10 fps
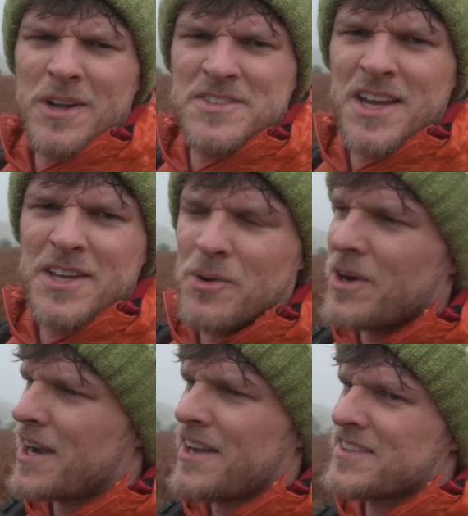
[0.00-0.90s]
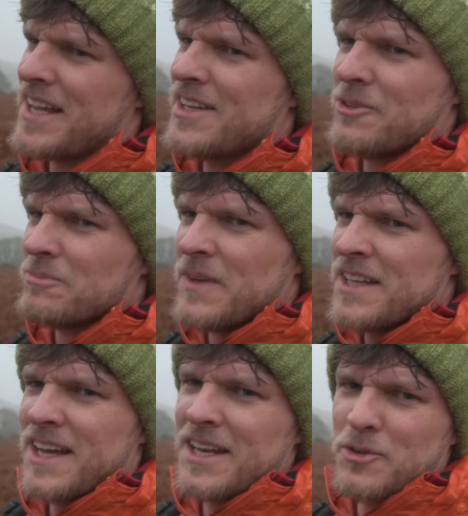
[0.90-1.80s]
Tell you what, guys, that
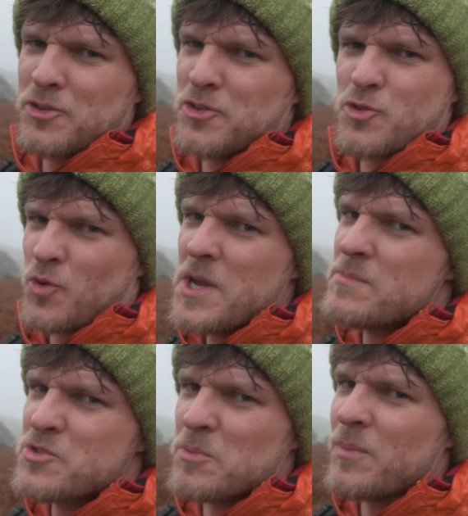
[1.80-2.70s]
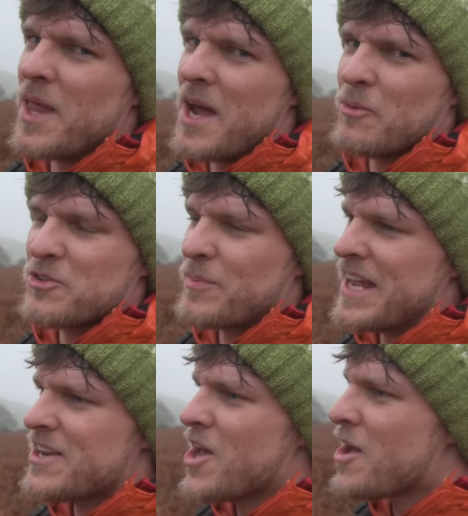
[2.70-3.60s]
little stream jump there was a
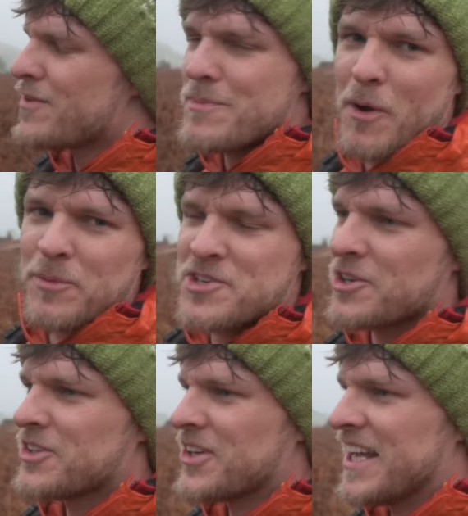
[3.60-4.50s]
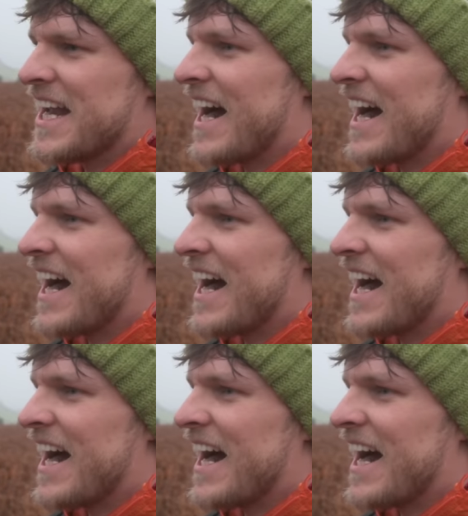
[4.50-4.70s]
bit nervy. Probably shouldn't have done it in